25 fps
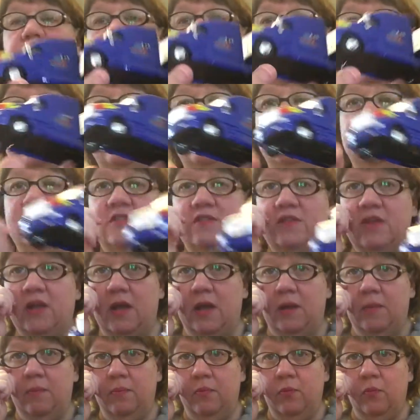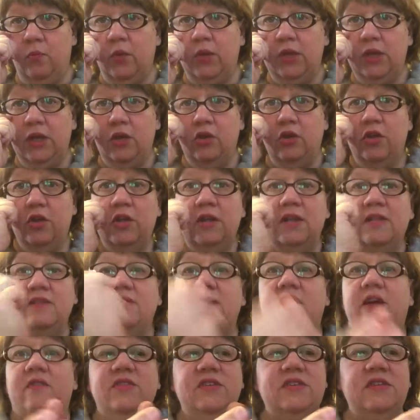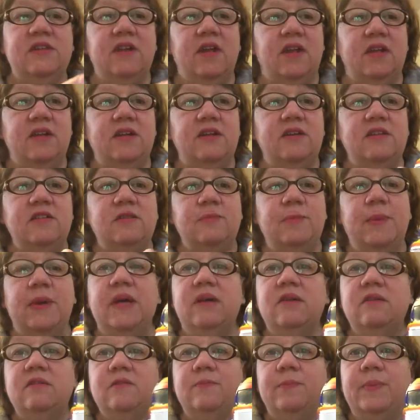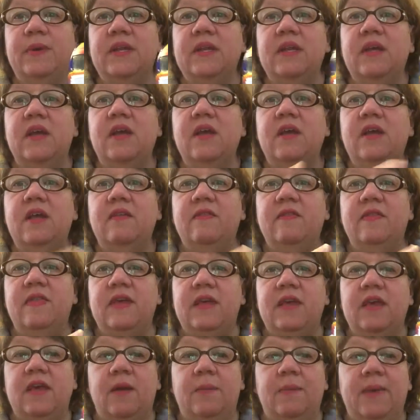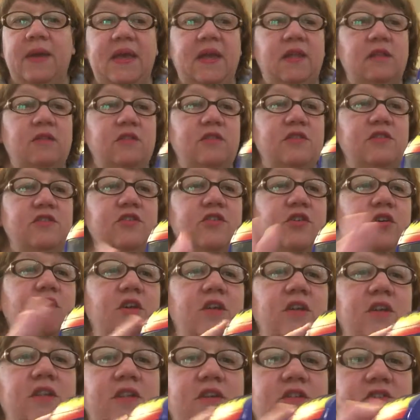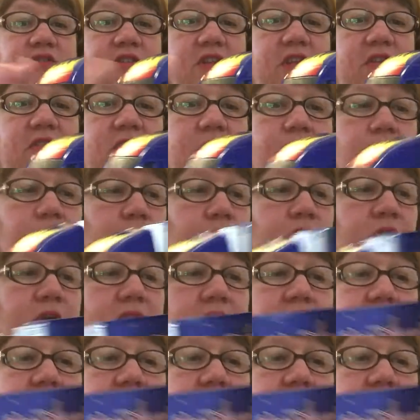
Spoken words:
It looks really good. It's obviously not in its box, but the paint looks good. There's nothing broken.